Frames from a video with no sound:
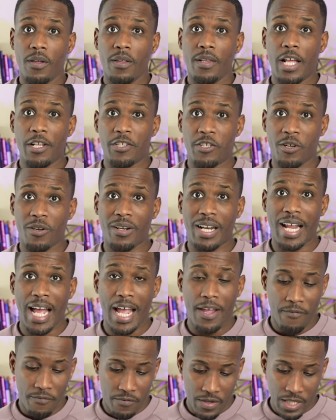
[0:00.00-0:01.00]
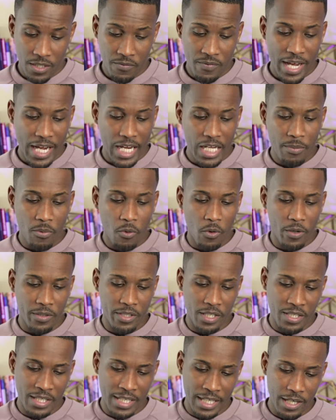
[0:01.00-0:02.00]
that your life is valuable or
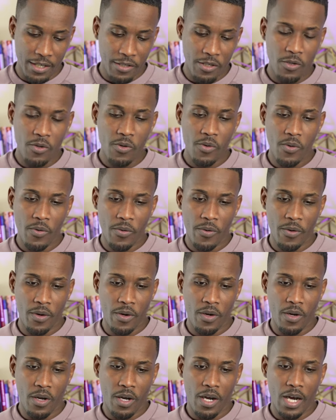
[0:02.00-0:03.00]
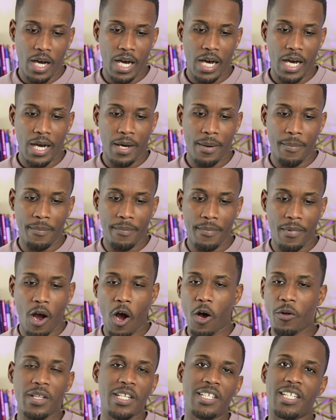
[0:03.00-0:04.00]
to tell you um,
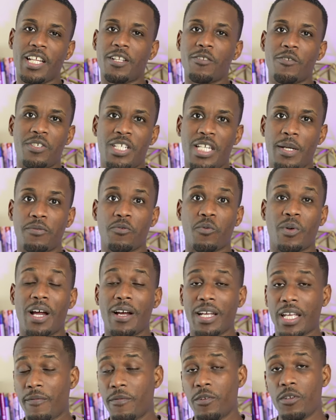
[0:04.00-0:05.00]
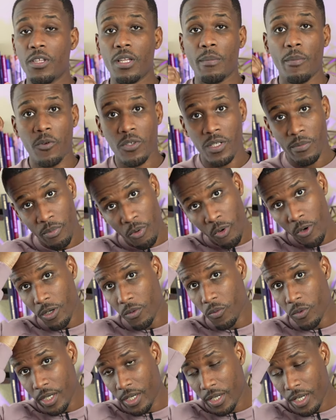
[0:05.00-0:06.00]
all these other tips without giving you the most
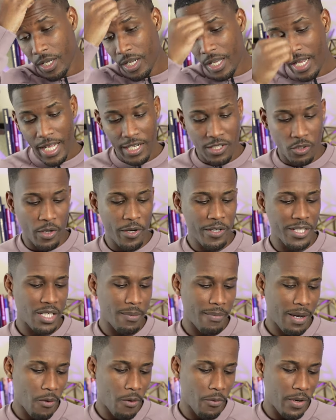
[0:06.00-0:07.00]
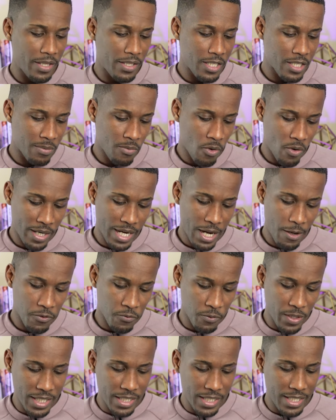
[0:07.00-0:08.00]
important one. And so here's something I read this morning. I was
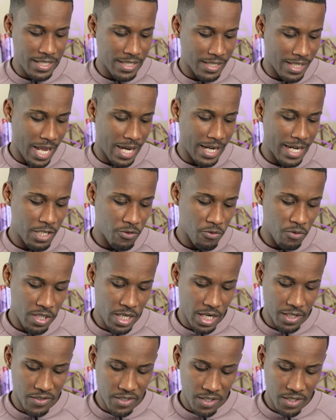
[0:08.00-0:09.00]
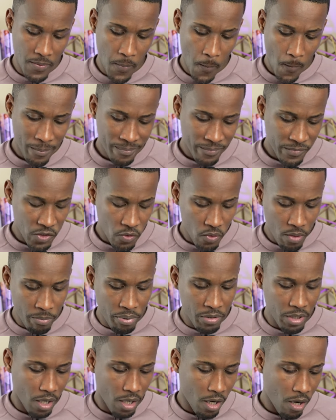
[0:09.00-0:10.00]
reading this kind of introduction to a
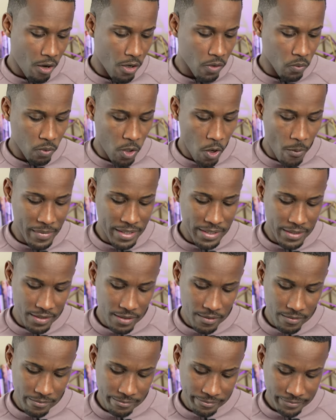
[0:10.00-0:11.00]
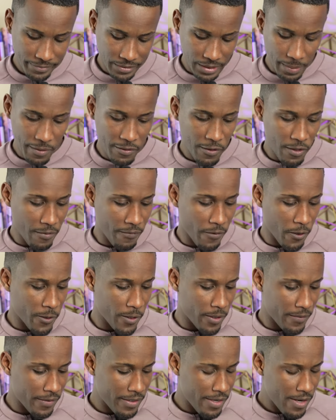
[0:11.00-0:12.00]
book called Romans. Some of you have heard
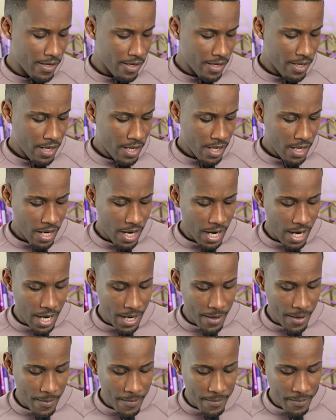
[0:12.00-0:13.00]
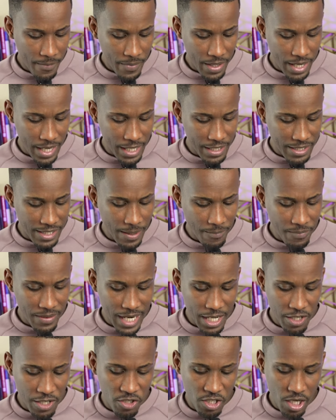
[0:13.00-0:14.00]
of it, um, and it's something
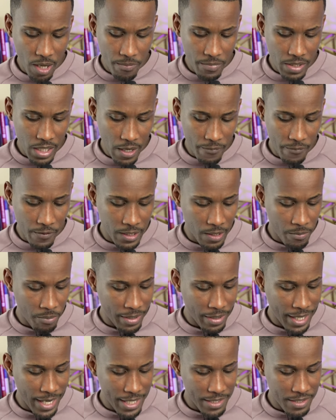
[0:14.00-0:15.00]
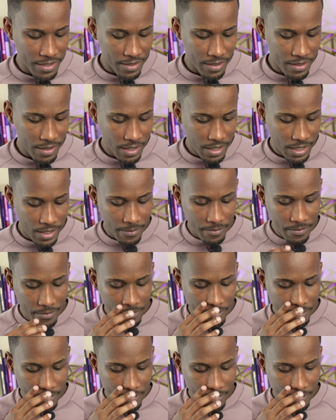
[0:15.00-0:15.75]
that jumped off on the page uh,